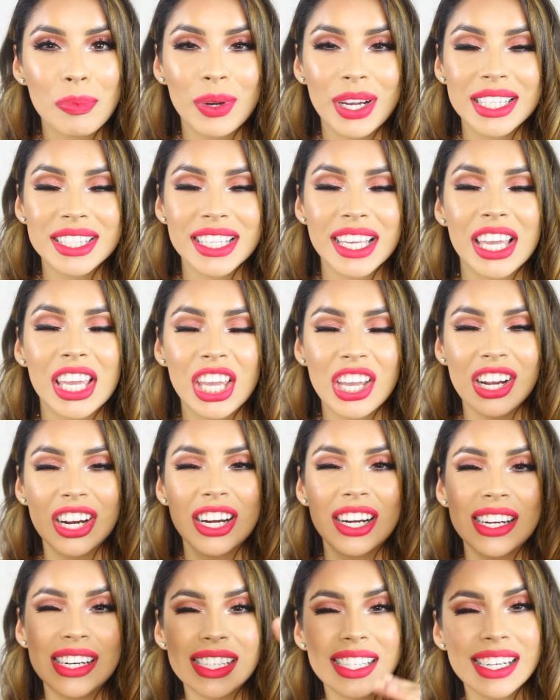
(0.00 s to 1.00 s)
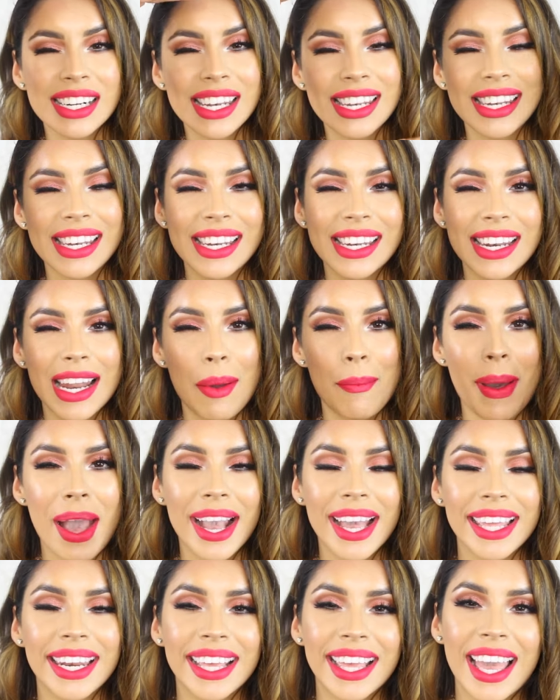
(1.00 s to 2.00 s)
Maritza here,
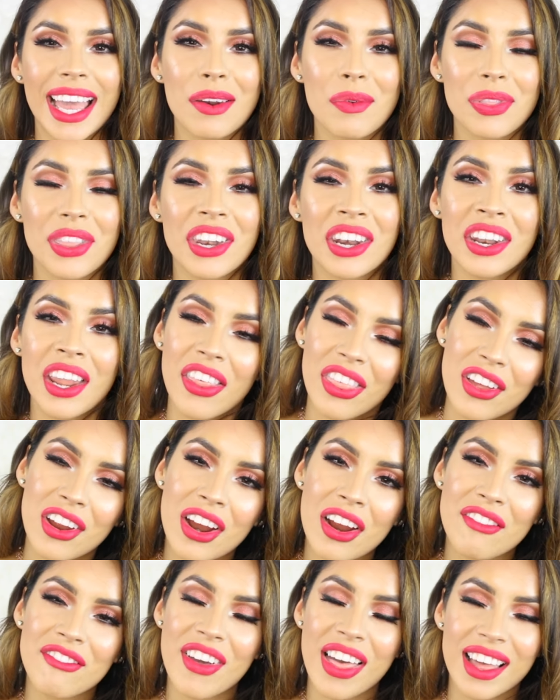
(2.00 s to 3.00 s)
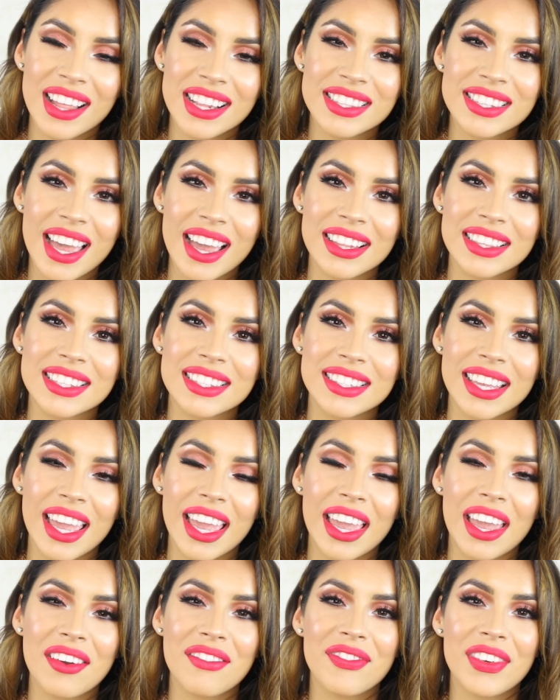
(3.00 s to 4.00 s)
back at again with another Valentine's
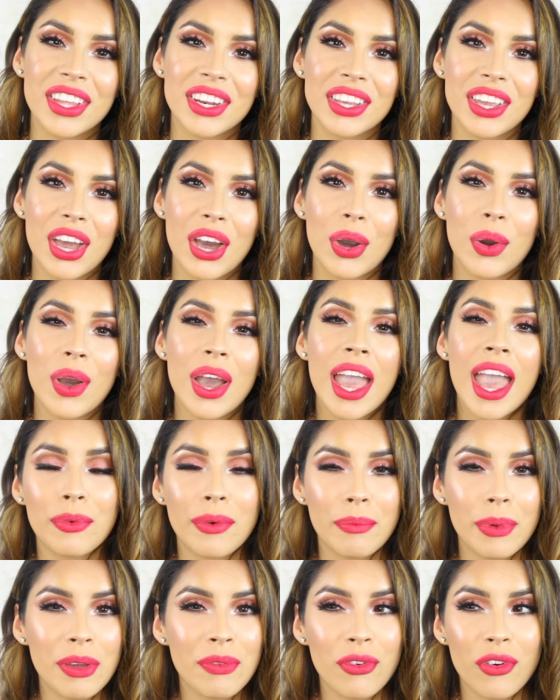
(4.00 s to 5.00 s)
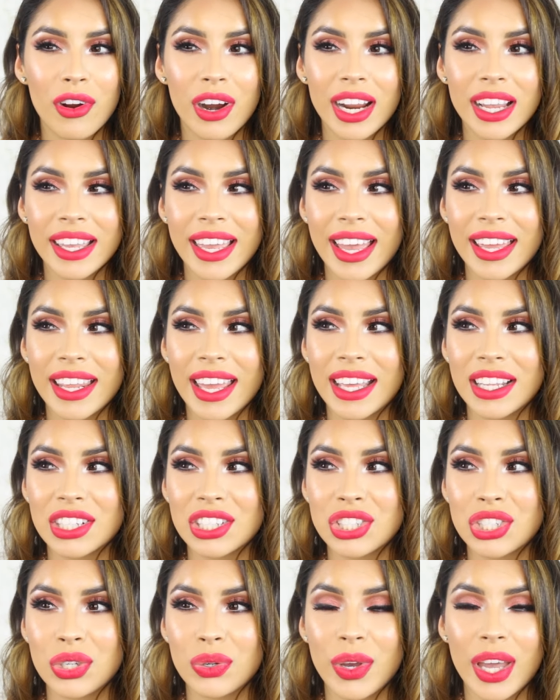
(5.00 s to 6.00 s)
Day video. Before I get
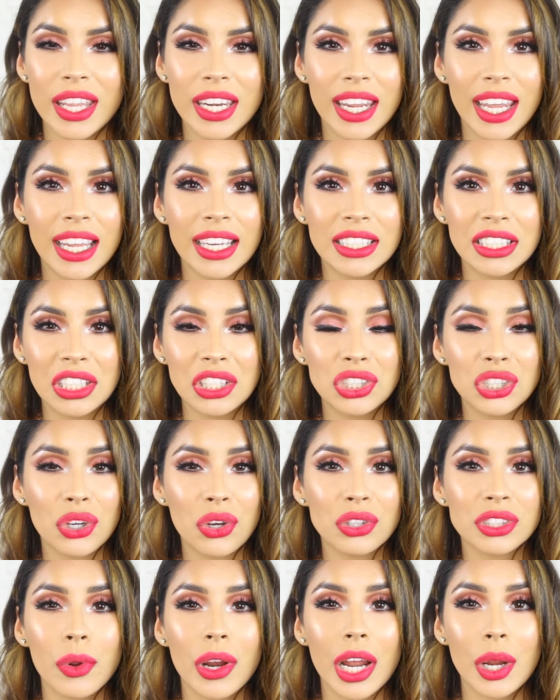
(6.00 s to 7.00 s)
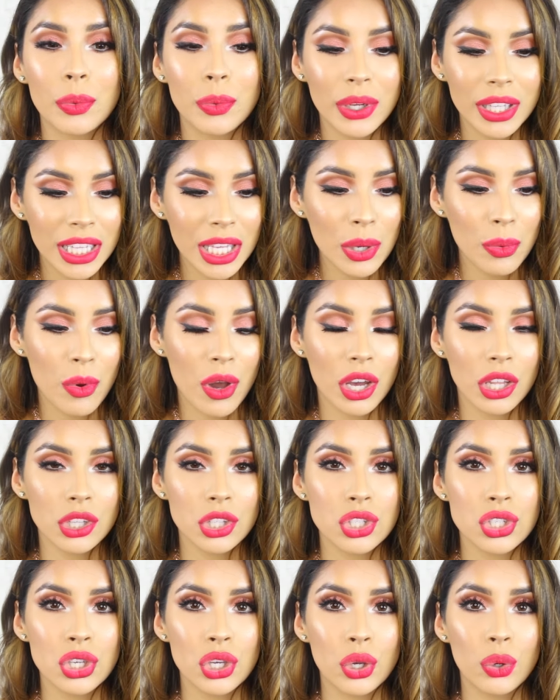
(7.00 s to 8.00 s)
into any details, I really
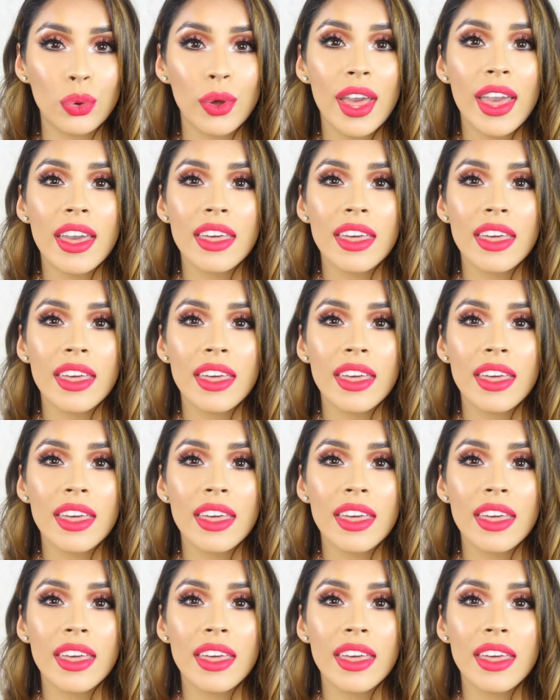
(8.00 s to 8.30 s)
want to